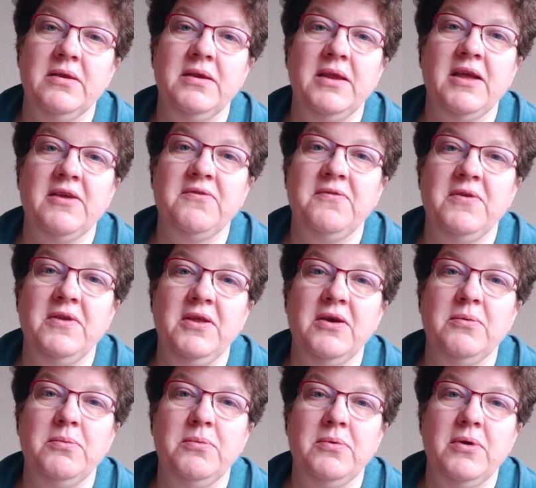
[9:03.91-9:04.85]
the next
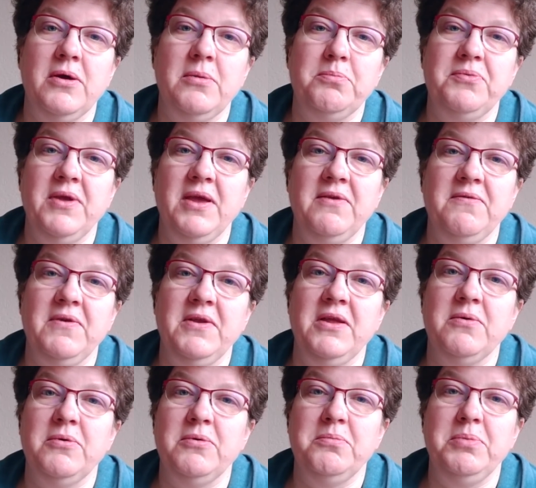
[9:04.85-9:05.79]
video, update
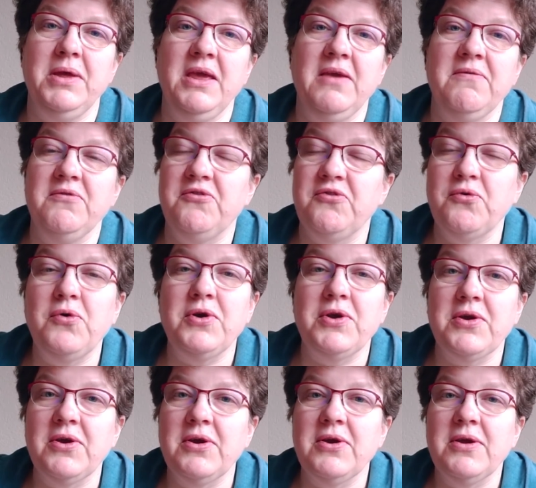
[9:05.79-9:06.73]
video, would be even
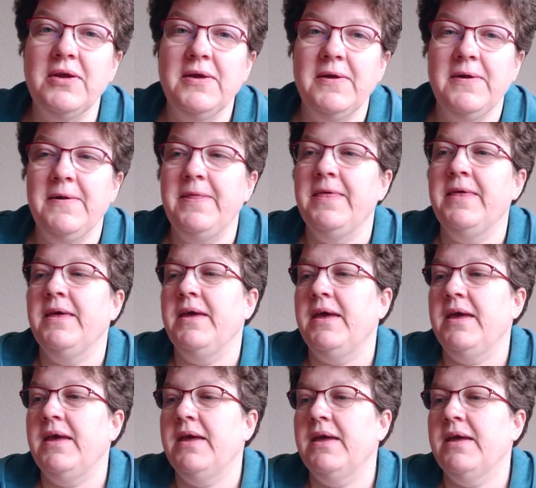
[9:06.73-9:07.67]
shorter.
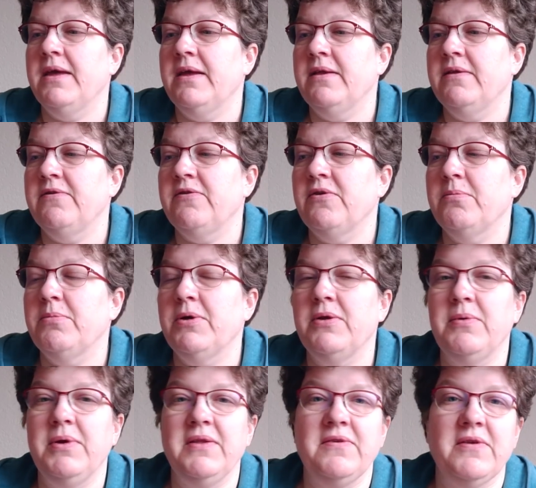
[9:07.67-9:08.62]
And so I'm
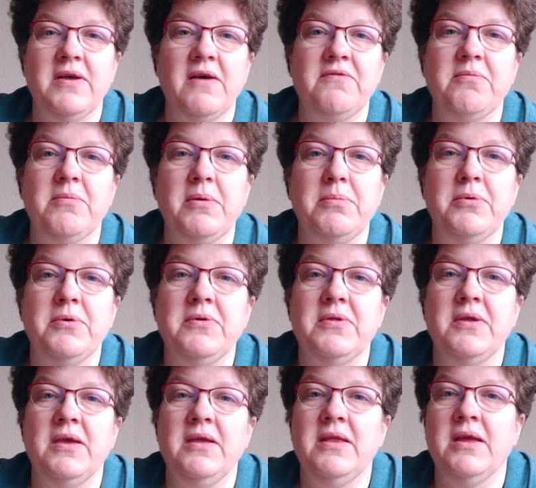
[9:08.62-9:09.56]
going to wait till after my
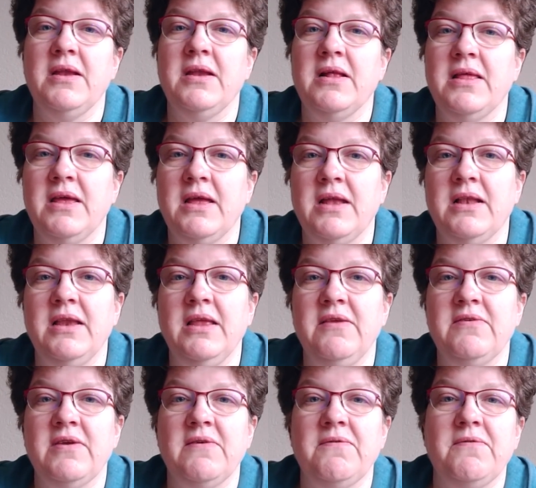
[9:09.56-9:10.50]
birthday, then I'll at
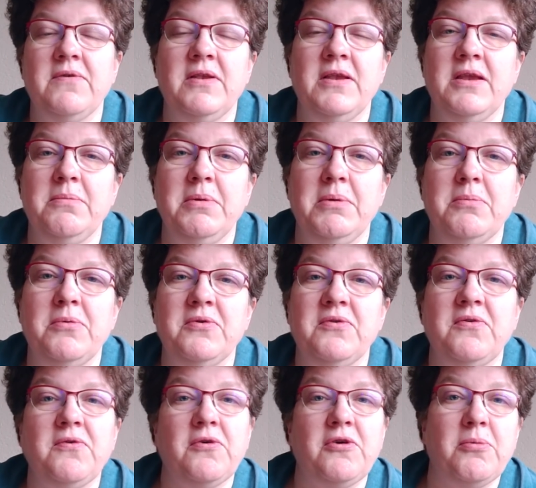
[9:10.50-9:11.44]
least have a little bit more
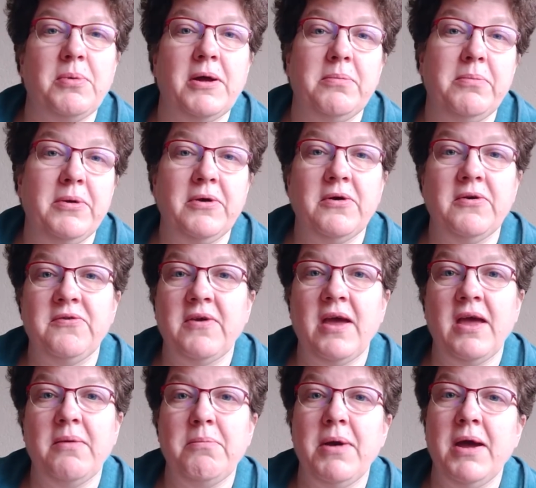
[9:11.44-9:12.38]
to talk about, because
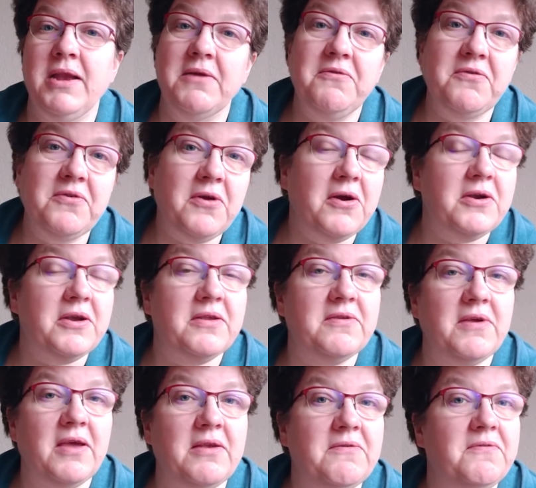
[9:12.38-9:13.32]
I might have
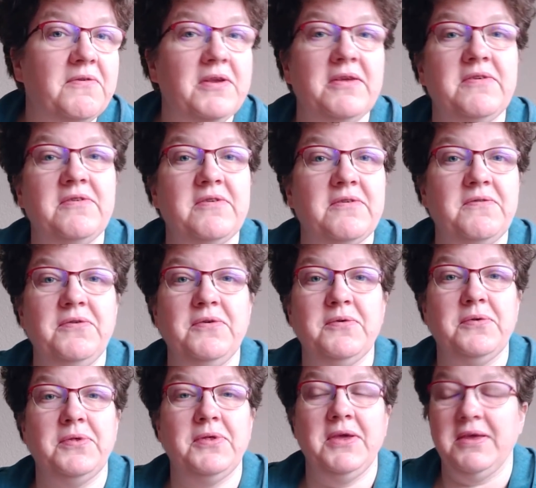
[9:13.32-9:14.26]
started and finished a
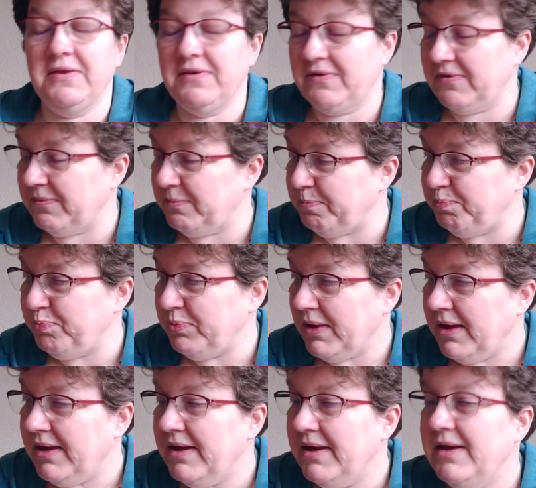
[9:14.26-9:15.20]
few things.
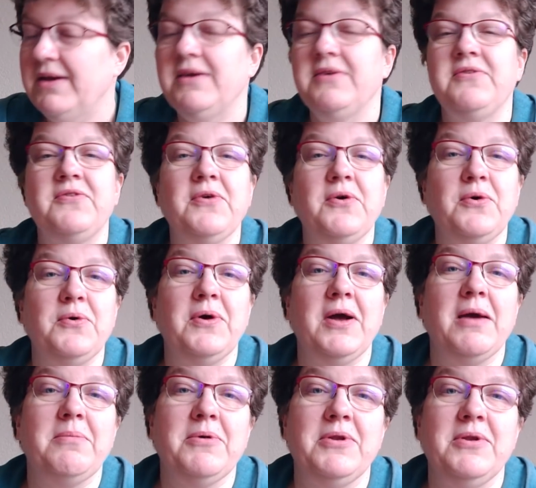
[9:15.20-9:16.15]
So
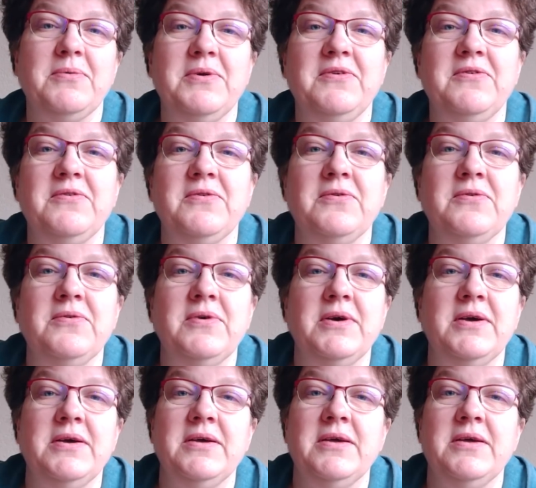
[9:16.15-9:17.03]
I'm going to wish you